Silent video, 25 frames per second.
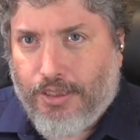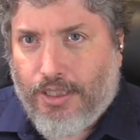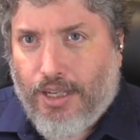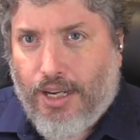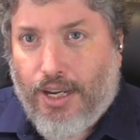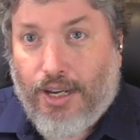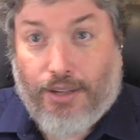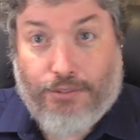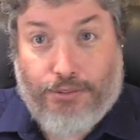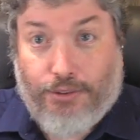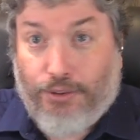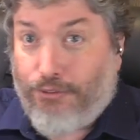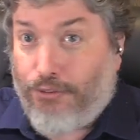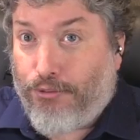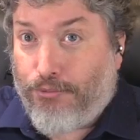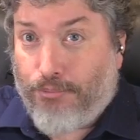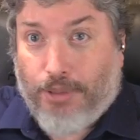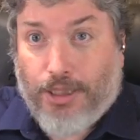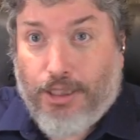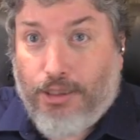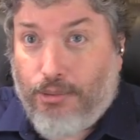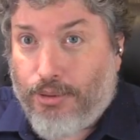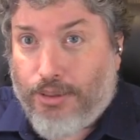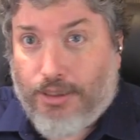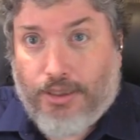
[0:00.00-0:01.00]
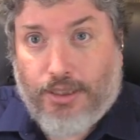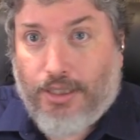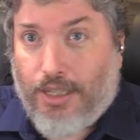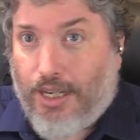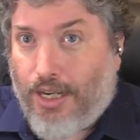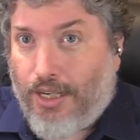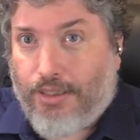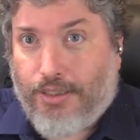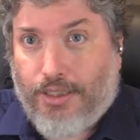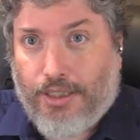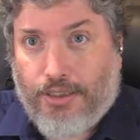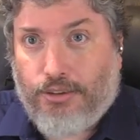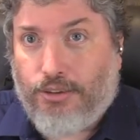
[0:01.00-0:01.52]
uh, if you're familiar with
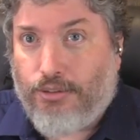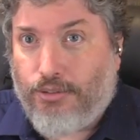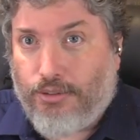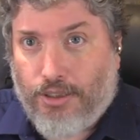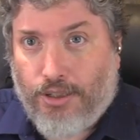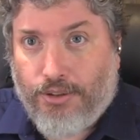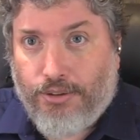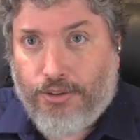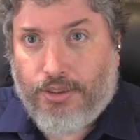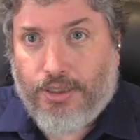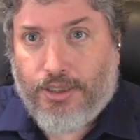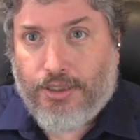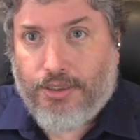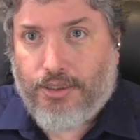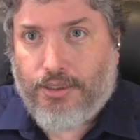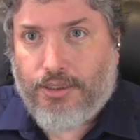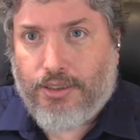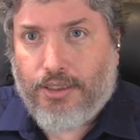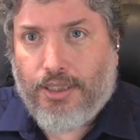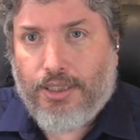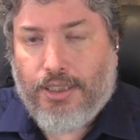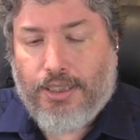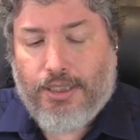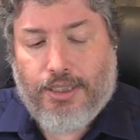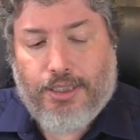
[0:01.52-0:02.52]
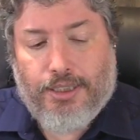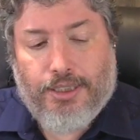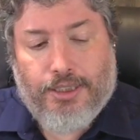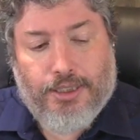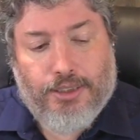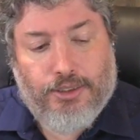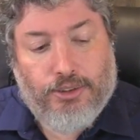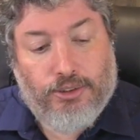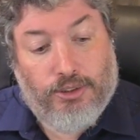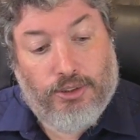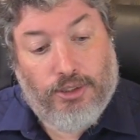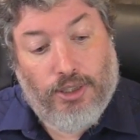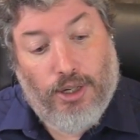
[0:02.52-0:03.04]
Tanakh, then you know this.
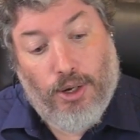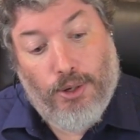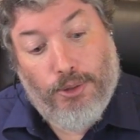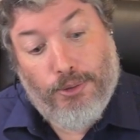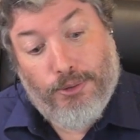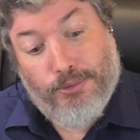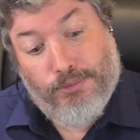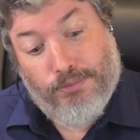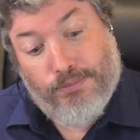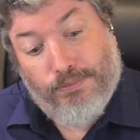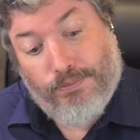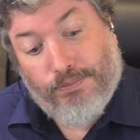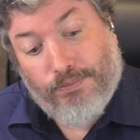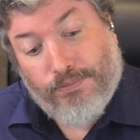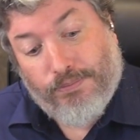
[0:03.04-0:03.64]
So,